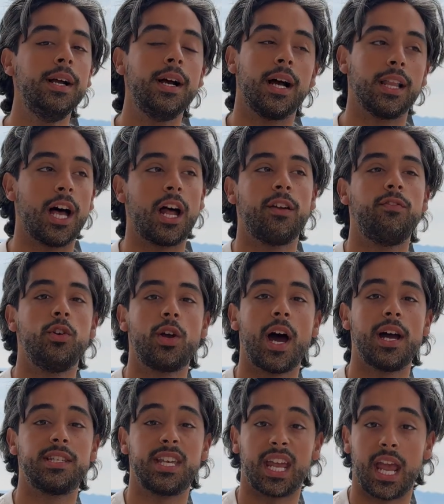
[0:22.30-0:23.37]
A lot of you
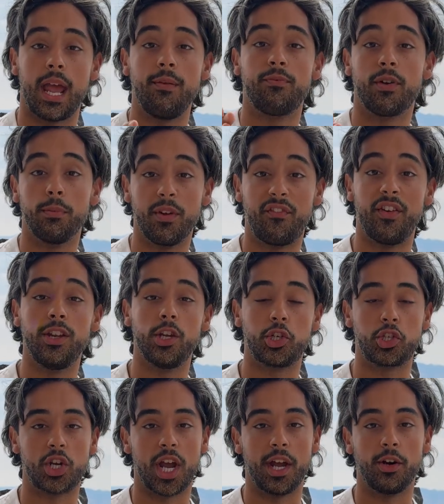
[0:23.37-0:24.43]
guys that came from the fitness
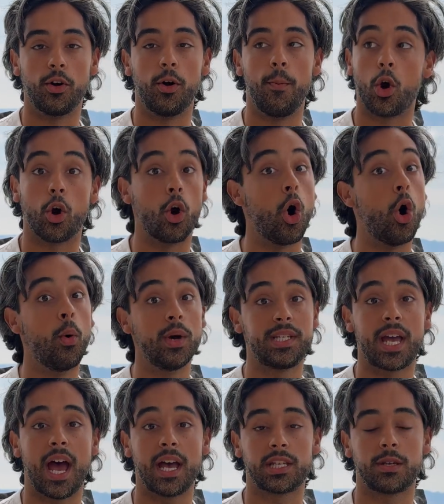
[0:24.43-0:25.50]
channel are always
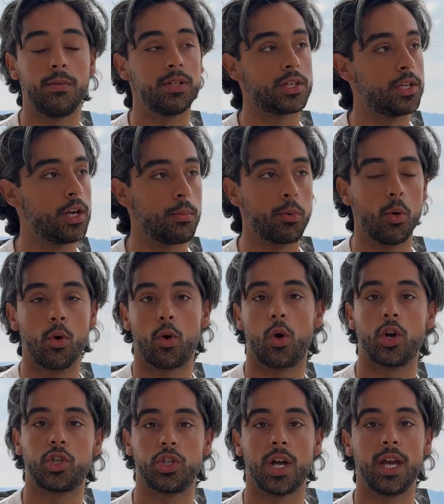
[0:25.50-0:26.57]
asking me, it's the number one
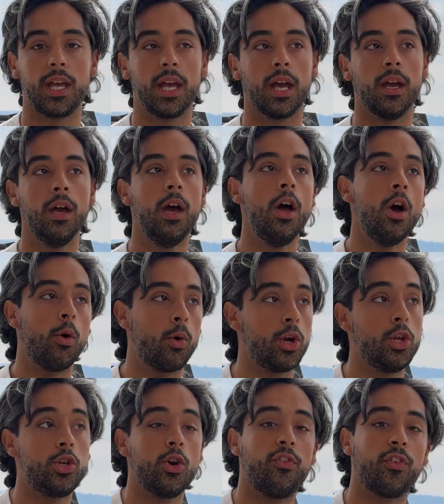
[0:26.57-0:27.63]
question I get. What do
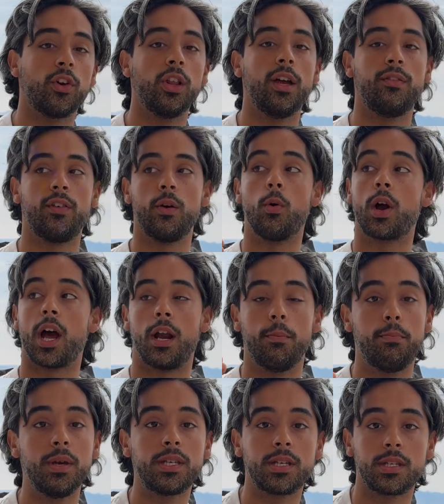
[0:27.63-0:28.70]
you do for a living? What kind
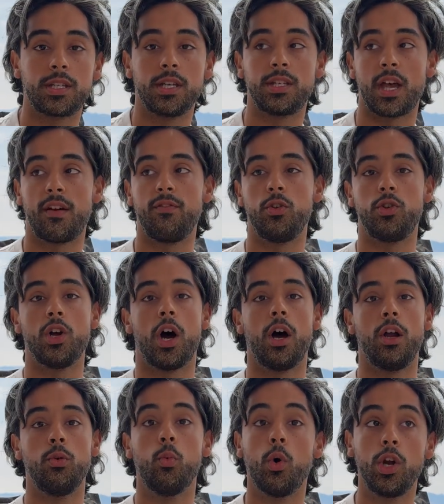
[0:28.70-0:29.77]
of businesses have you
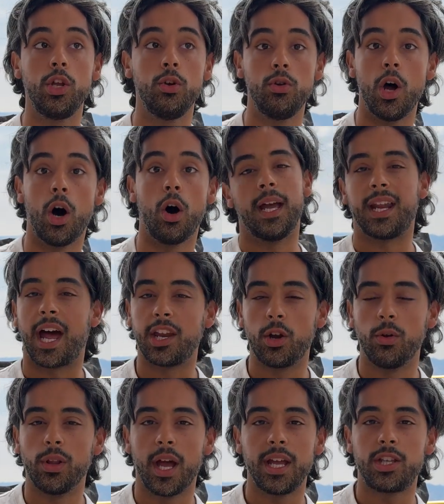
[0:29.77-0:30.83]
done? What do you know? And I
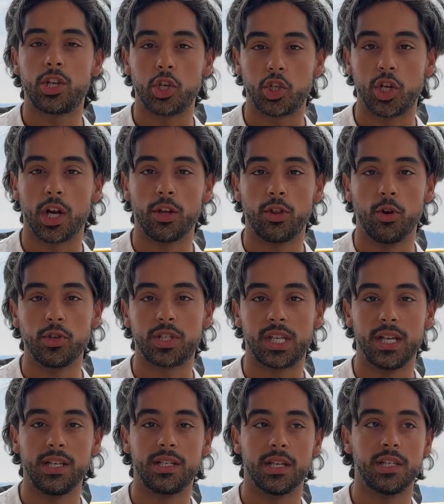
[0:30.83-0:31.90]
don't like to share those
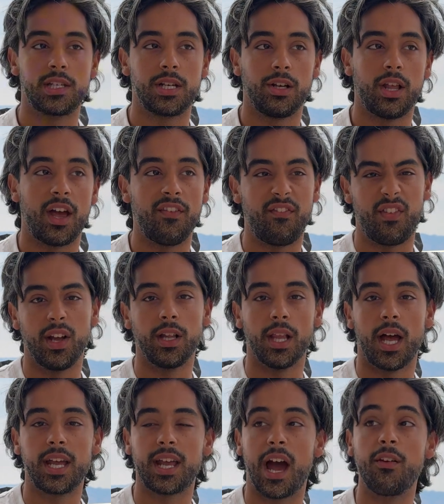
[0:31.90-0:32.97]
things until I feel
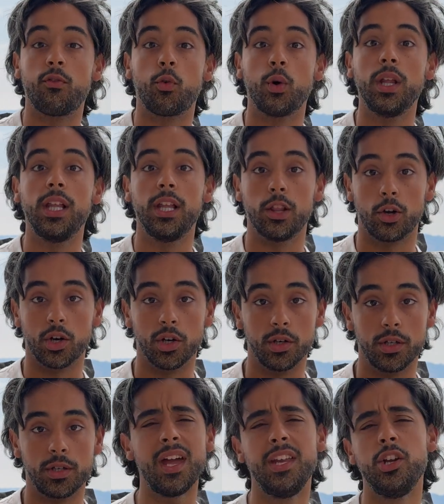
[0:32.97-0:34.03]
like I've really
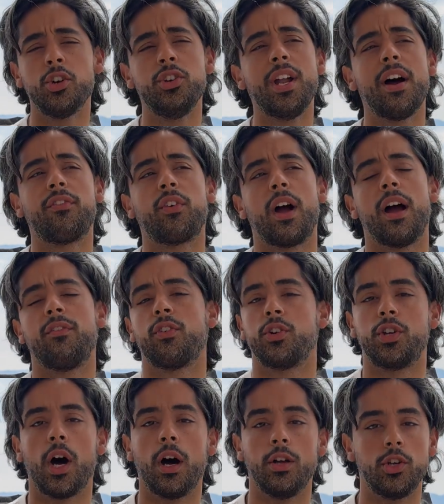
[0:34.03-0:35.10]
learned. And you're never ever
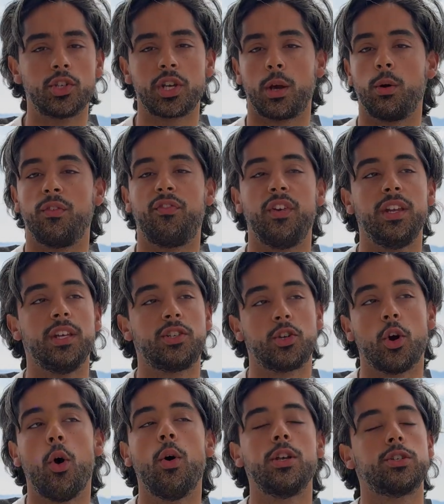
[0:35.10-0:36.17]
done. Just like with fitness,
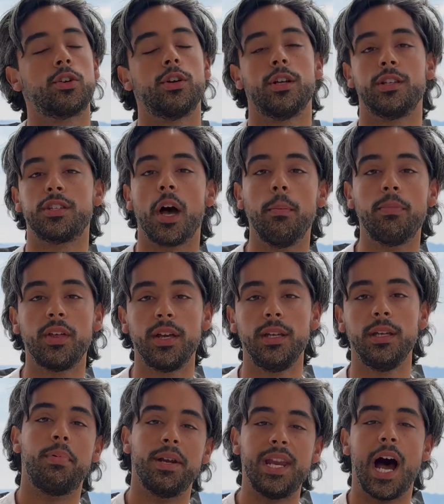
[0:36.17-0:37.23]
you're always learning something.
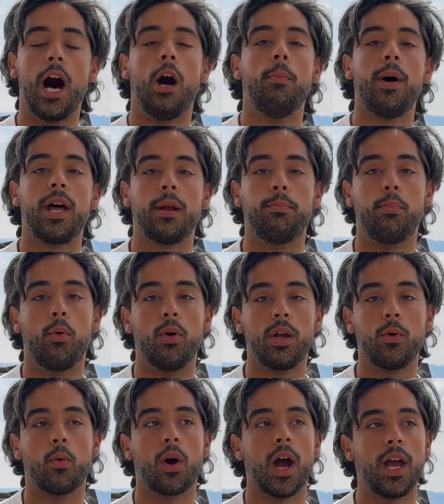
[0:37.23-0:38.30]
But now I'm at a
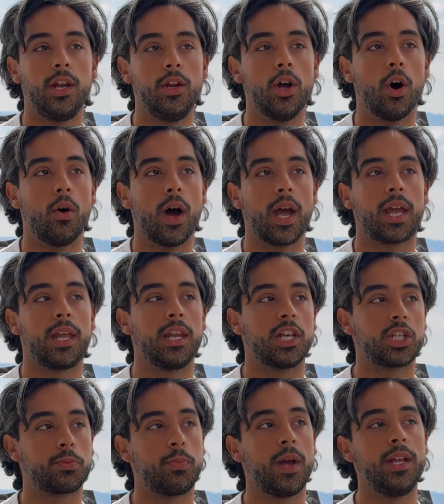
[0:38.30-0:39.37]
point where I know I can
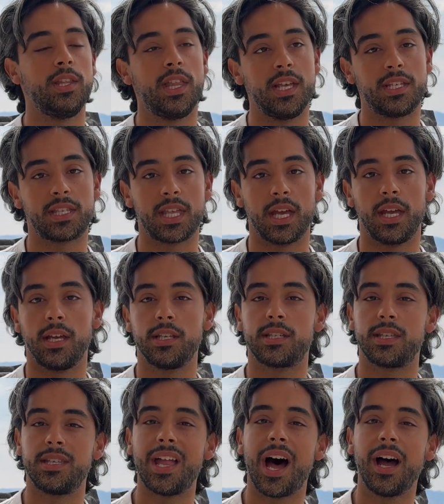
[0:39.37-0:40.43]
explain these
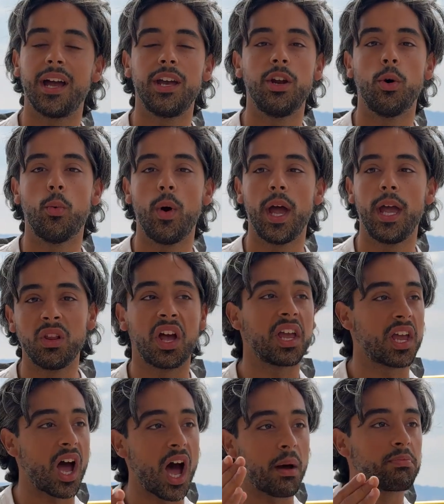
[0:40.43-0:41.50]
things, not in a way
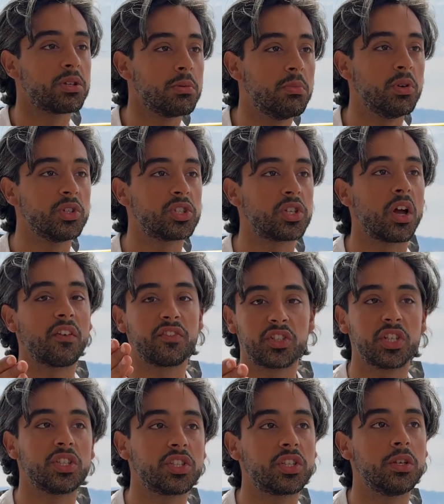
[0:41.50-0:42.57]
like optimal stuff
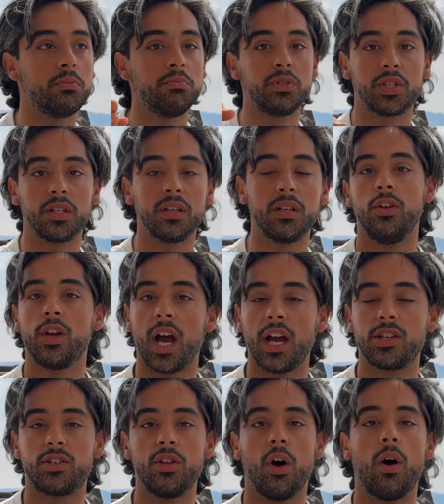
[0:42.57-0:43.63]
systems. And you
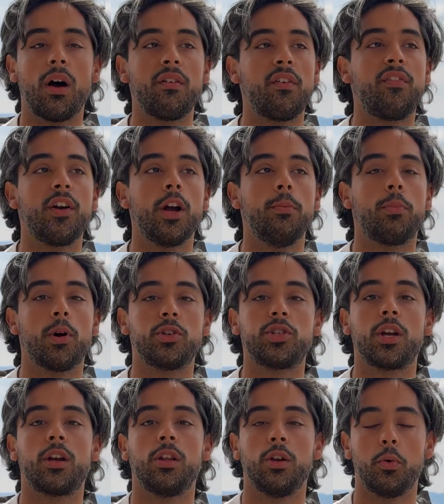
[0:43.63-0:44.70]
guys know I have a very
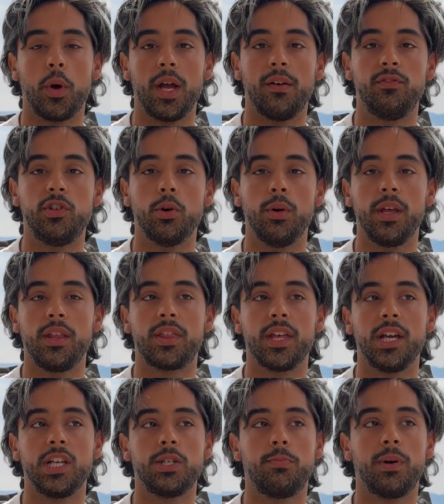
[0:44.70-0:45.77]
particular way of doing
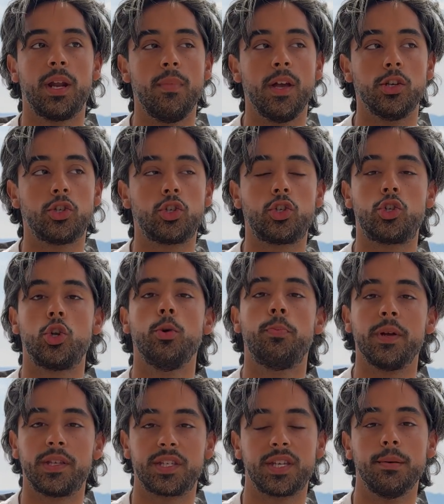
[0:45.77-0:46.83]
things, but it is
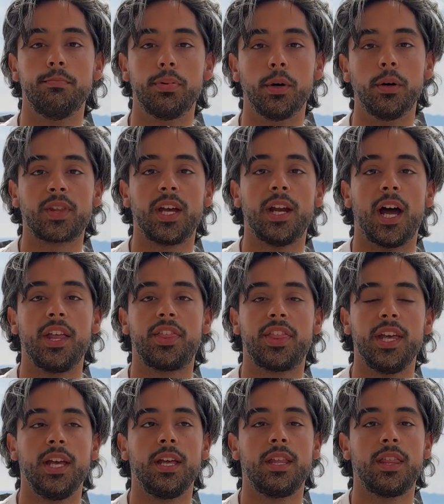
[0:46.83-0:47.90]
stupid simple. And I
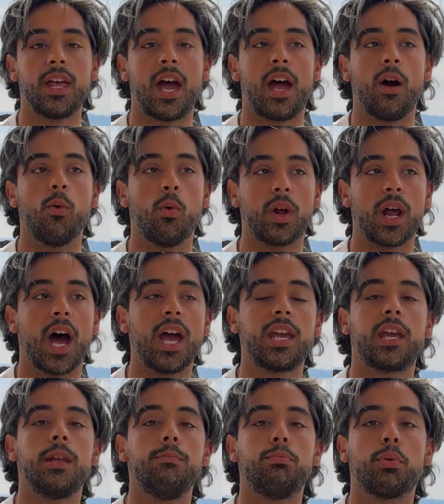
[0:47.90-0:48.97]
think that what I
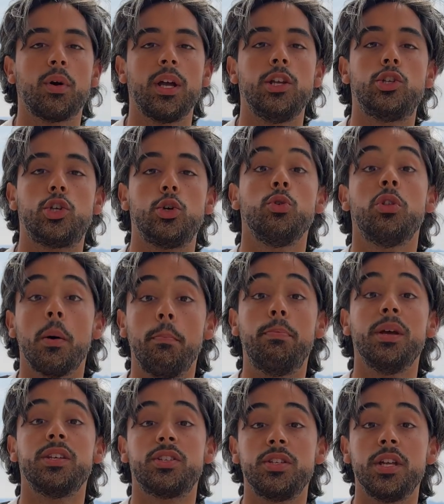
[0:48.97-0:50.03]
can bring to the
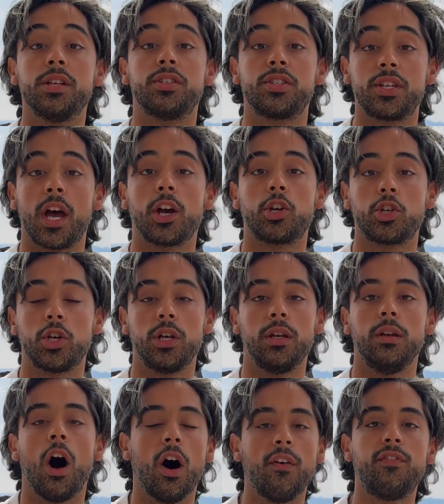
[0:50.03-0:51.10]
business
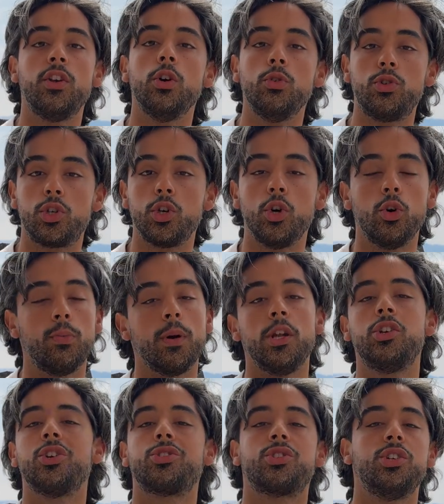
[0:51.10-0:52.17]
section of YouTube and
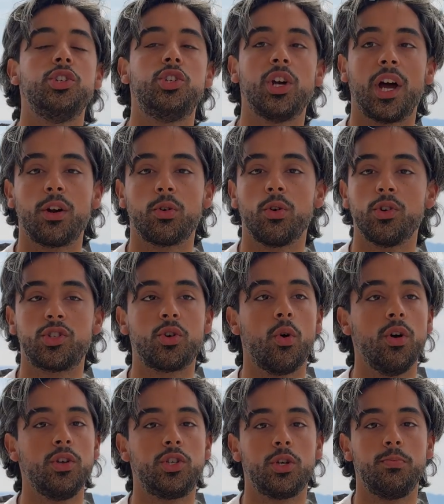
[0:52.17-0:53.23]
just in general is
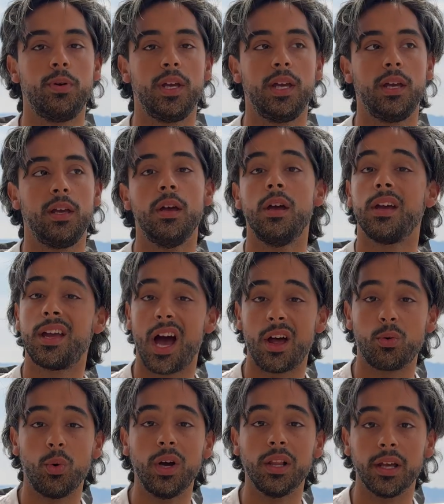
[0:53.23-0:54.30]
going to be, God
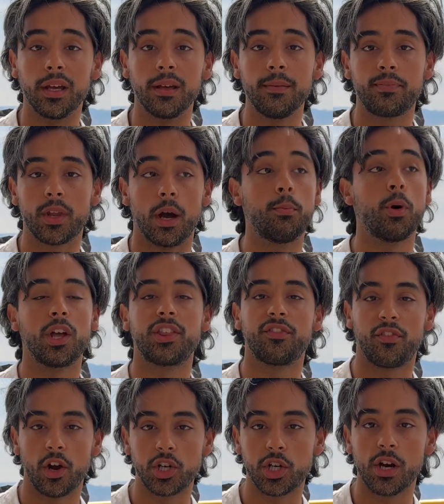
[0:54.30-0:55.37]
willing, a breath of
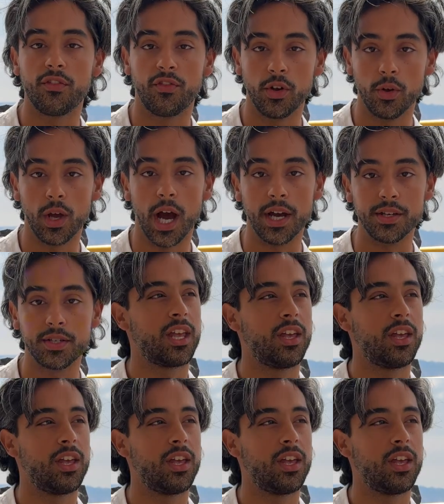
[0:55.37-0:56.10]
fresh air for you guys.